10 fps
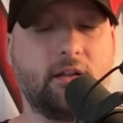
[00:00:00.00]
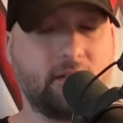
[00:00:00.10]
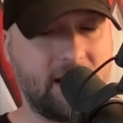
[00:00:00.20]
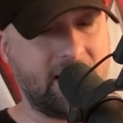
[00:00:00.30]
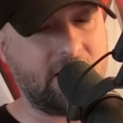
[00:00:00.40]

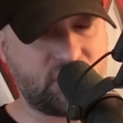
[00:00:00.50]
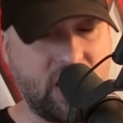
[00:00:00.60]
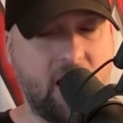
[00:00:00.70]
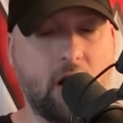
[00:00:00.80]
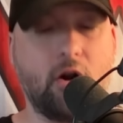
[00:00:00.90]
that he
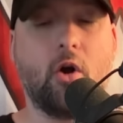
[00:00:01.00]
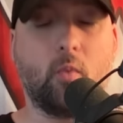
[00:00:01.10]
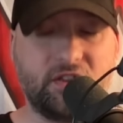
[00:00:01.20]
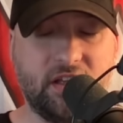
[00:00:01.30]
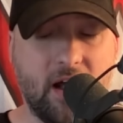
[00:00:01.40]
shared
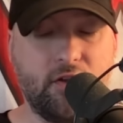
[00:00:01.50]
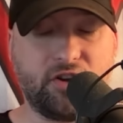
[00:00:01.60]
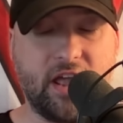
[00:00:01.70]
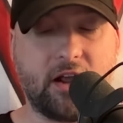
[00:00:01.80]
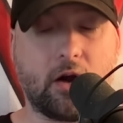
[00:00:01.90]
with The
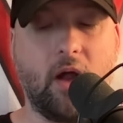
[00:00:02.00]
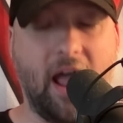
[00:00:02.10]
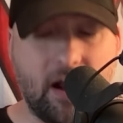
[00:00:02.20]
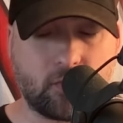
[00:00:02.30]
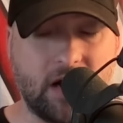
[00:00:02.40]
Undertaker
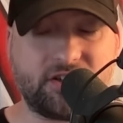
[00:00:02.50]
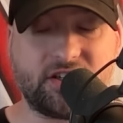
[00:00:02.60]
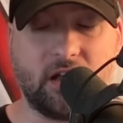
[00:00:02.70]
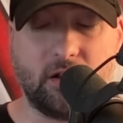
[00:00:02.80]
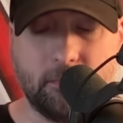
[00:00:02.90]
at
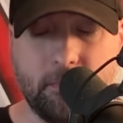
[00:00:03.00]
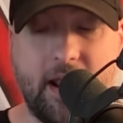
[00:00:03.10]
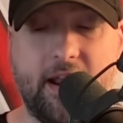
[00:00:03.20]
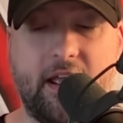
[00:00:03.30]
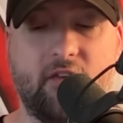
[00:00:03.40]

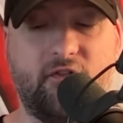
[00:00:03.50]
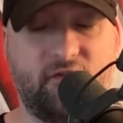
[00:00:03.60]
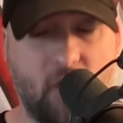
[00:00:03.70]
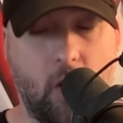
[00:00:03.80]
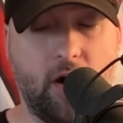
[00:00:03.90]
WrestleMania
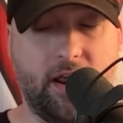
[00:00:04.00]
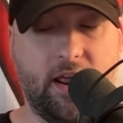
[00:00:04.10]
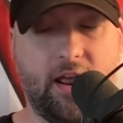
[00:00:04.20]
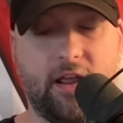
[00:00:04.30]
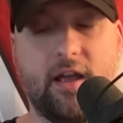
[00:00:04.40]

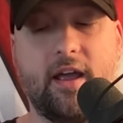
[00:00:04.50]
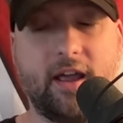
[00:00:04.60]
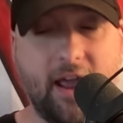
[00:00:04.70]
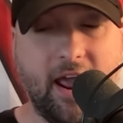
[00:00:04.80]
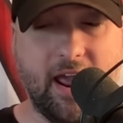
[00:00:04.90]
40.
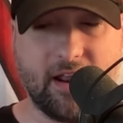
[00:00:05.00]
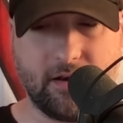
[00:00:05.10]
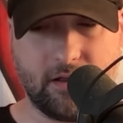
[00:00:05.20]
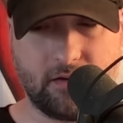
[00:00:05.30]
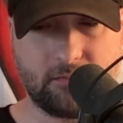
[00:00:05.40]

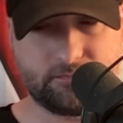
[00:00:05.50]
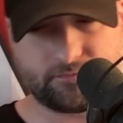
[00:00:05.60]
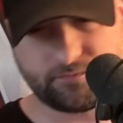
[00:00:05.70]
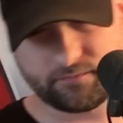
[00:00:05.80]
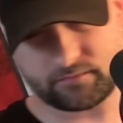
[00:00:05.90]
And
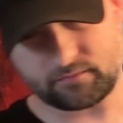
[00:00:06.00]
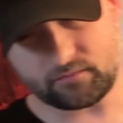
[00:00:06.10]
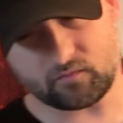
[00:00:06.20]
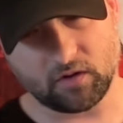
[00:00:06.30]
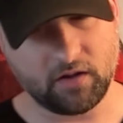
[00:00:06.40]

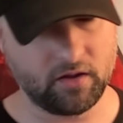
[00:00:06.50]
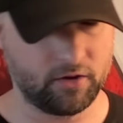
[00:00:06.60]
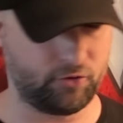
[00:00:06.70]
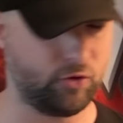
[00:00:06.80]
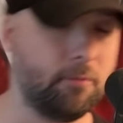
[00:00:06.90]

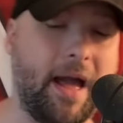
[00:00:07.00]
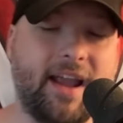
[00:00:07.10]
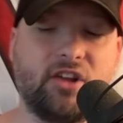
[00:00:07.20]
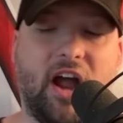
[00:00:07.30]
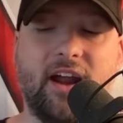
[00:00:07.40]
Drew
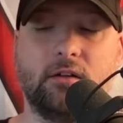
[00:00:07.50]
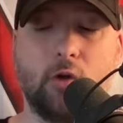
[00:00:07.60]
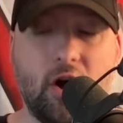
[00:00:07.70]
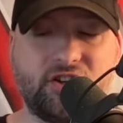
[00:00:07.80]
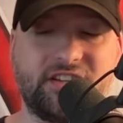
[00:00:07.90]
McIntyre
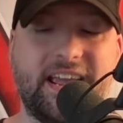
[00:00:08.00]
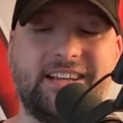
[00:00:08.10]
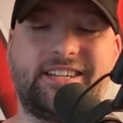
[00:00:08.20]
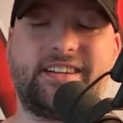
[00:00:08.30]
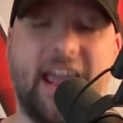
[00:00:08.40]
launches a
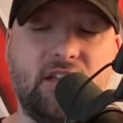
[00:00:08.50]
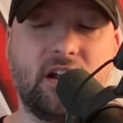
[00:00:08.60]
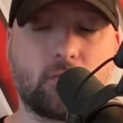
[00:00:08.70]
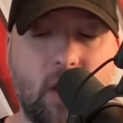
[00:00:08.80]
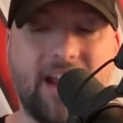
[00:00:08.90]

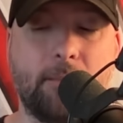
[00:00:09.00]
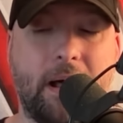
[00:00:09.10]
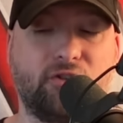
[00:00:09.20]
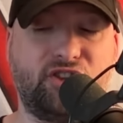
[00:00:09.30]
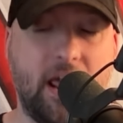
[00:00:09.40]
scathing rant
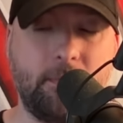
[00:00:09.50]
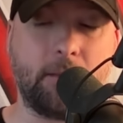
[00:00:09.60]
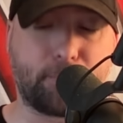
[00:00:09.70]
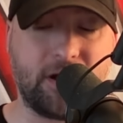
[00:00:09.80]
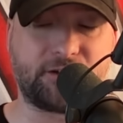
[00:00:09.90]
about
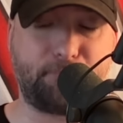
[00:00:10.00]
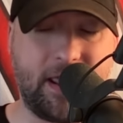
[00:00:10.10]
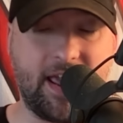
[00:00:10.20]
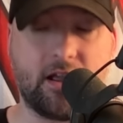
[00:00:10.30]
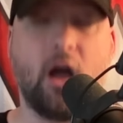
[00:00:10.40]
Damian Priest
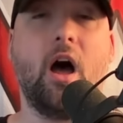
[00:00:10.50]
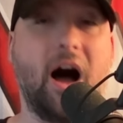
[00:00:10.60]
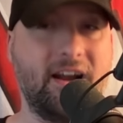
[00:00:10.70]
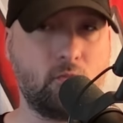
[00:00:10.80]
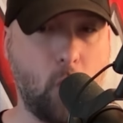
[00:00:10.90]
being
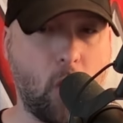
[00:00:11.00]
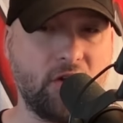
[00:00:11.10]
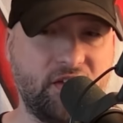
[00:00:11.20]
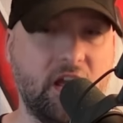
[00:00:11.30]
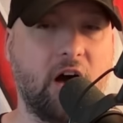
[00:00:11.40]

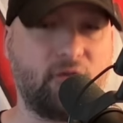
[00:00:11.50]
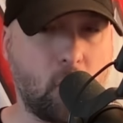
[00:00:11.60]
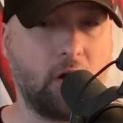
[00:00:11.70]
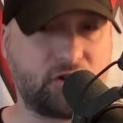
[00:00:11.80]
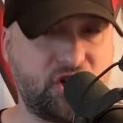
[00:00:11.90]
unworthy of
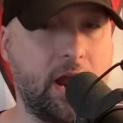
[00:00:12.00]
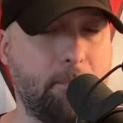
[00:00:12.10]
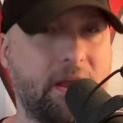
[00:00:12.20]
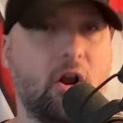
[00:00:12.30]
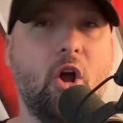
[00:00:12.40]
world
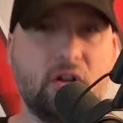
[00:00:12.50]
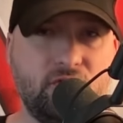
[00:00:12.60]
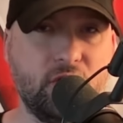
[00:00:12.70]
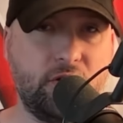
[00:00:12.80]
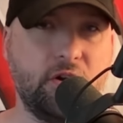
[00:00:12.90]
champion.
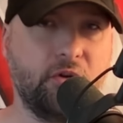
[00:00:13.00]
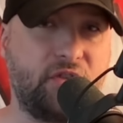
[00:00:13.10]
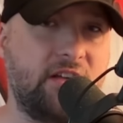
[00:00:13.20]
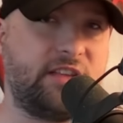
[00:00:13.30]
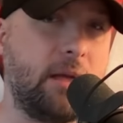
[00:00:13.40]
Do you
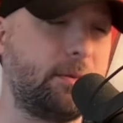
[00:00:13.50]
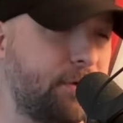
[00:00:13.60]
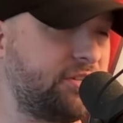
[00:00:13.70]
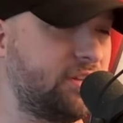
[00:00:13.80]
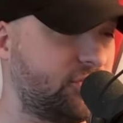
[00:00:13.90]
think Damian
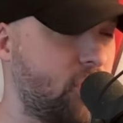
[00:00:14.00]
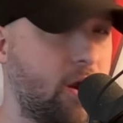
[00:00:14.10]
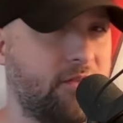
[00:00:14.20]
Priest has